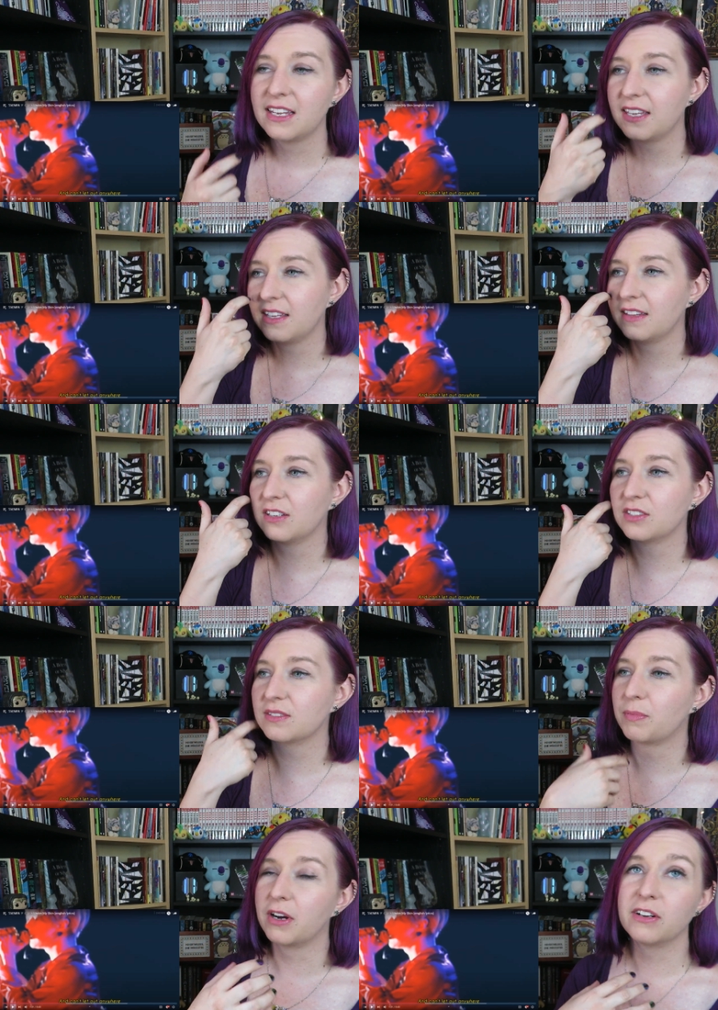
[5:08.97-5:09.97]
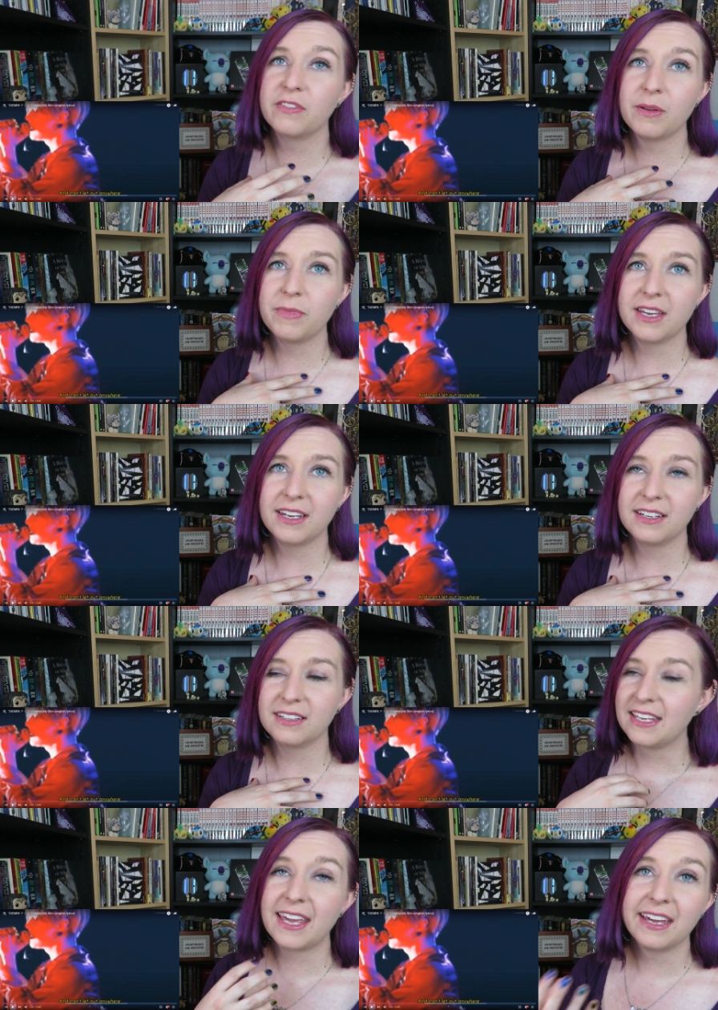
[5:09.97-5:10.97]
He, there's this part of him that
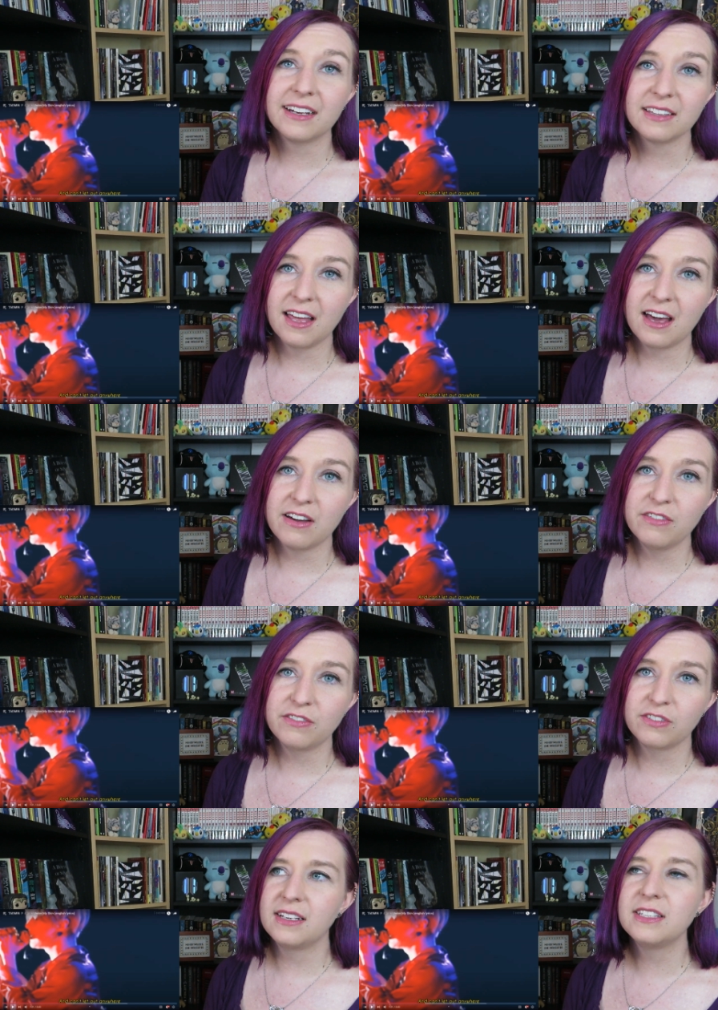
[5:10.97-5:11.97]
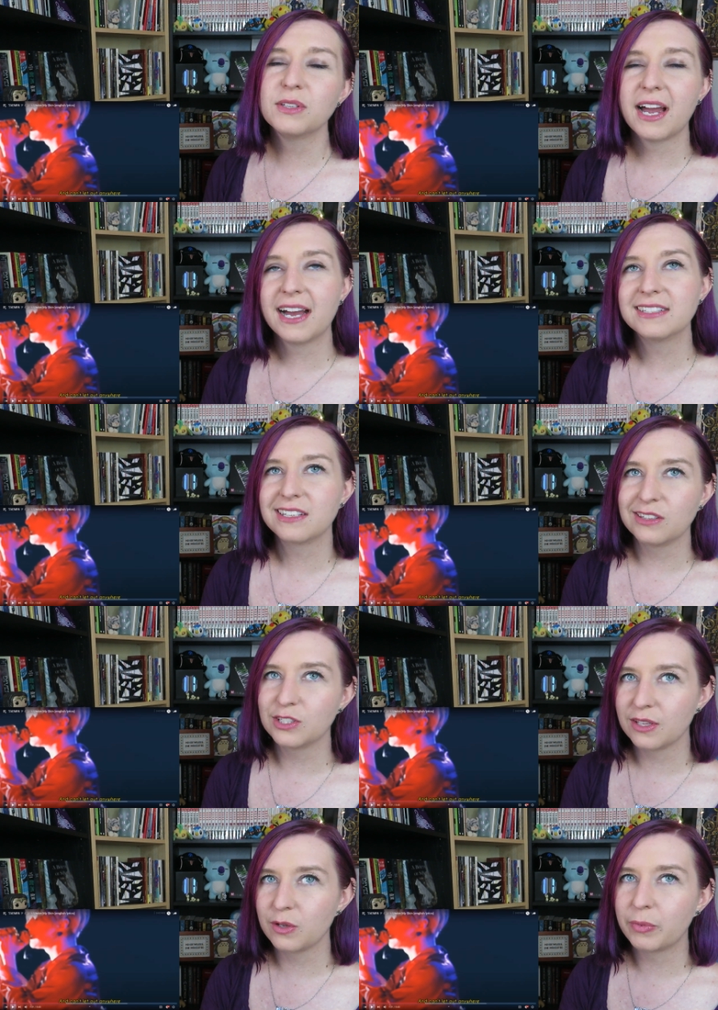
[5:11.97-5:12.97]
he can't love, and he's asking
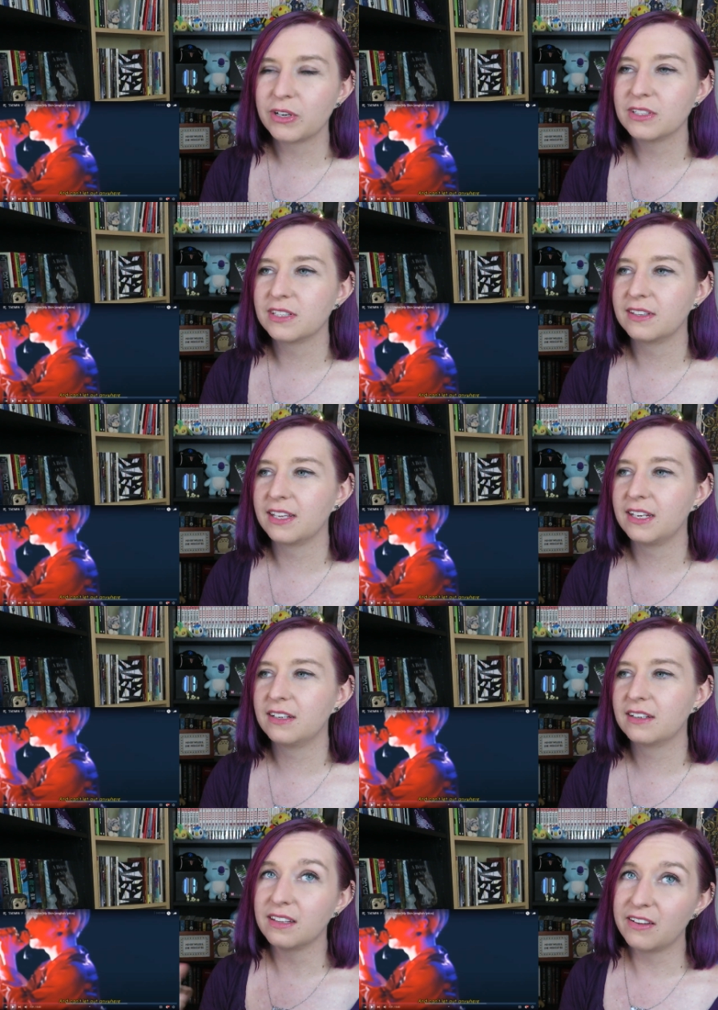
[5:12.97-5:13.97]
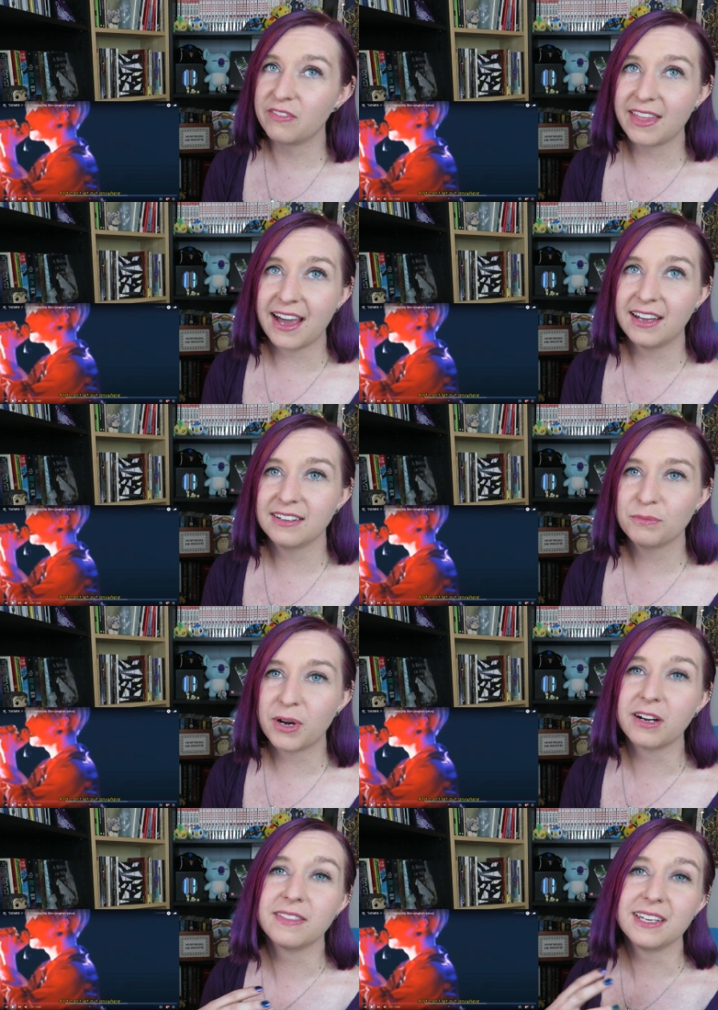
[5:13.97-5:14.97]
this other person like to love that
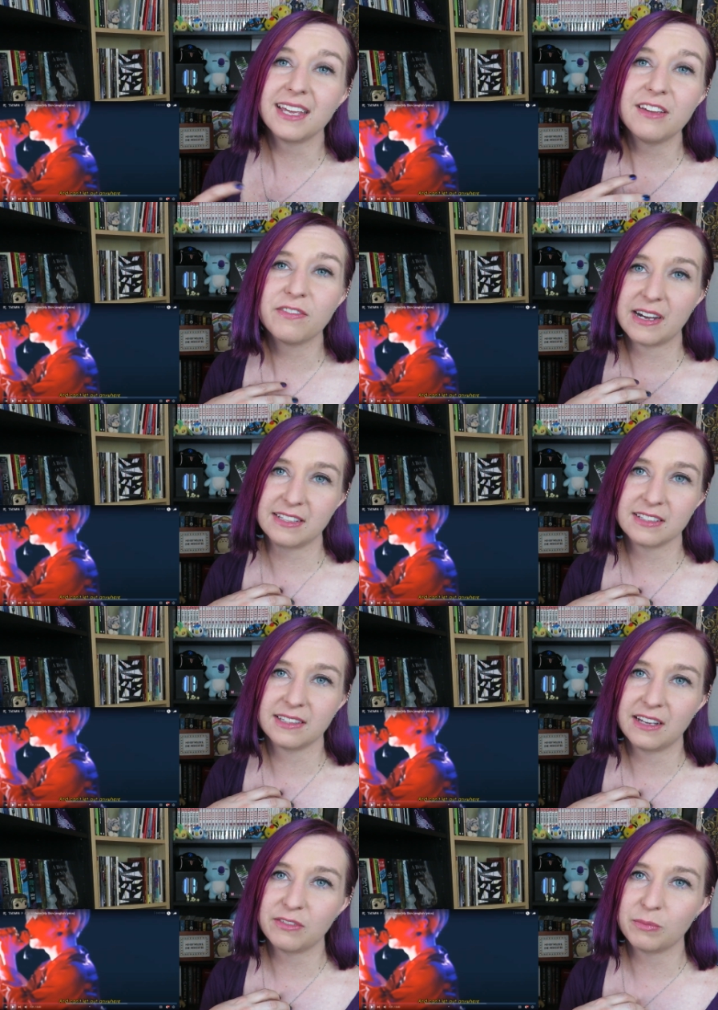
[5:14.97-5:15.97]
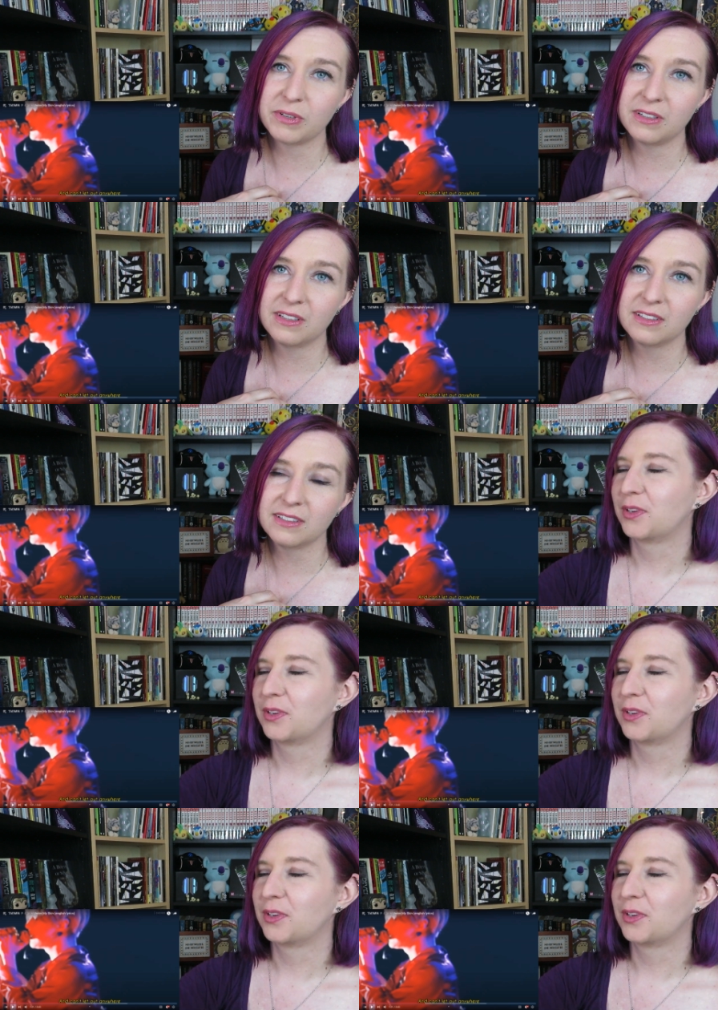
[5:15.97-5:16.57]
part that he finds unlovable.